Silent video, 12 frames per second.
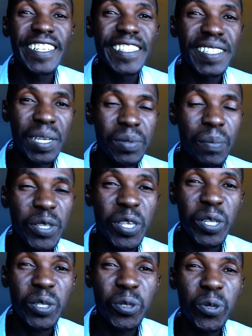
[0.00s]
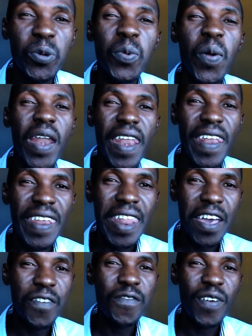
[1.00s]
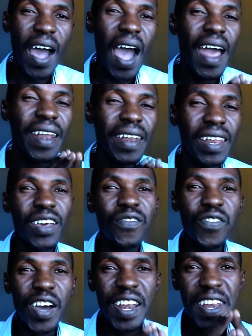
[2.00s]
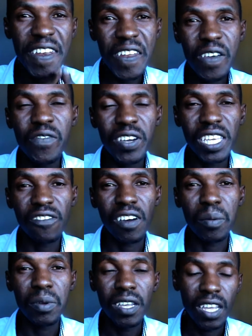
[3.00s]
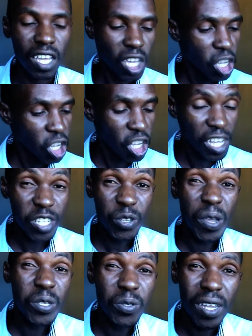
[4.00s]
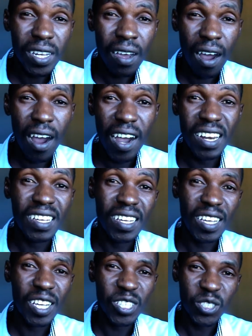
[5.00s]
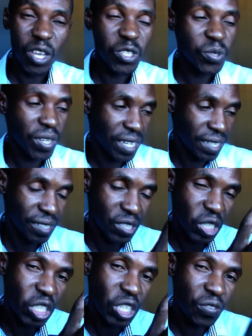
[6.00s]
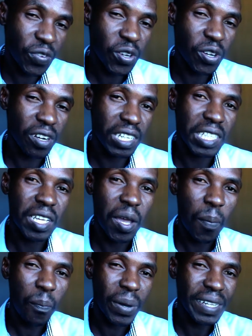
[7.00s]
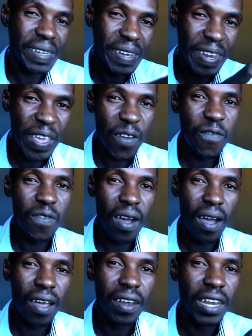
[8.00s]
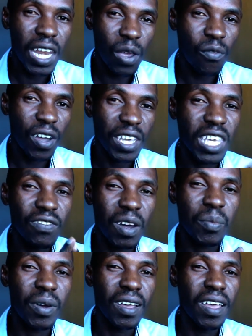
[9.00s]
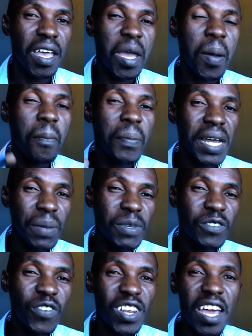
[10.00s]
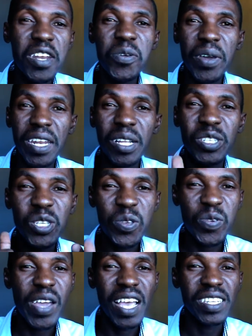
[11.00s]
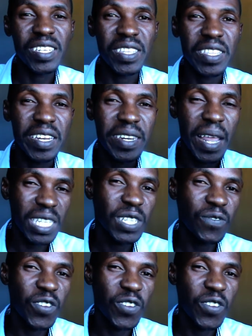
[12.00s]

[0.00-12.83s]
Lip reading: Tip number 32, never give up. It's going to get hard, it's going to get difficult, but never give up. My name is Fernando and I'll see you guys in the next